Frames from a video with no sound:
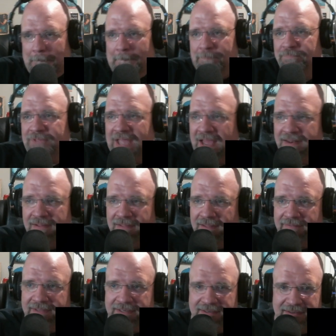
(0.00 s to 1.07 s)
You had to love
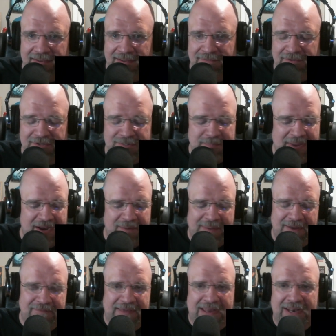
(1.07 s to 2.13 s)
it. if you're a Spider-Man
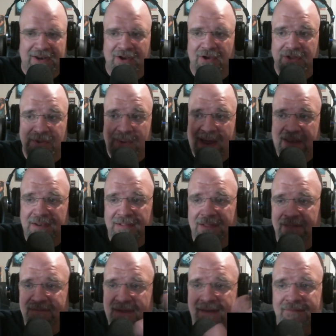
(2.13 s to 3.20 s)
fan at all, you had to
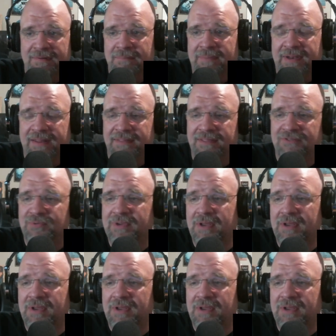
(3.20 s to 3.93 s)
love every bit of this.